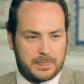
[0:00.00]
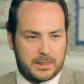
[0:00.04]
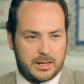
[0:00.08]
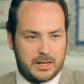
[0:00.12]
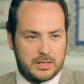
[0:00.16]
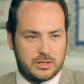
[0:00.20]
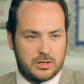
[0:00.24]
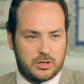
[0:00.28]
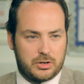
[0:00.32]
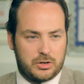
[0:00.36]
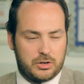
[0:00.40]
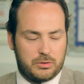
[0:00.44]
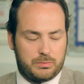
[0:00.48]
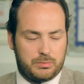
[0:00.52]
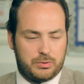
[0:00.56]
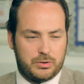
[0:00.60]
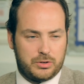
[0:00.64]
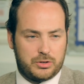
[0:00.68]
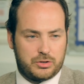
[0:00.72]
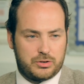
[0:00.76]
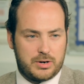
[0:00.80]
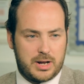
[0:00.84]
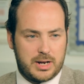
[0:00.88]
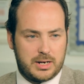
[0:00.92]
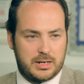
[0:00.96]
It's on an
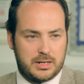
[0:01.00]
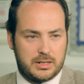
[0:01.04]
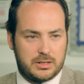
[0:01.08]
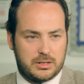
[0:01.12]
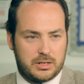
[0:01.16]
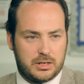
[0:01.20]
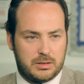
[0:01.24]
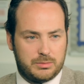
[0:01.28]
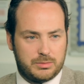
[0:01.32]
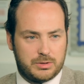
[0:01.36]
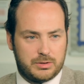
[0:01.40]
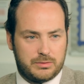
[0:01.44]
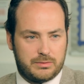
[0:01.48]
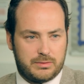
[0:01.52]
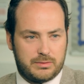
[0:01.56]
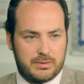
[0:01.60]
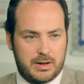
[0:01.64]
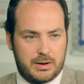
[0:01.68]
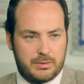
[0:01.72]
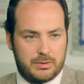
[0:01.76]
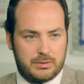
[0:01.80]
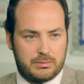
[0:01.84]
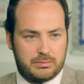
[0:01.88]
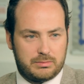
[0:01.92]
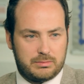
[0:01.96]
upward trend in terms of
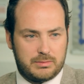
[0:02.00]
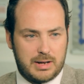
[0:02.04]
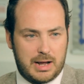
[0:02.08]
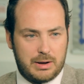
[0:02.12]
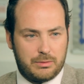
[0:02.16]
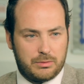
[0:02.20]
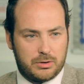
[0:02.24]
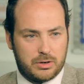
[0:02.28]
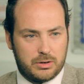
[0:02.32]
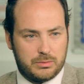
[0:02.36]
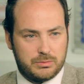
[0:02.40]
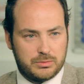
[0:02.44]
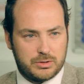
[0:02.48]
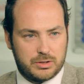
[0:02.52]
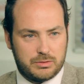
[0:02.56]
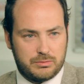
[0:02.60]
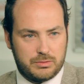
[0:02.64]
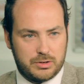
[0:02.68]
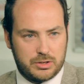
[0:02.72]
our outcomes and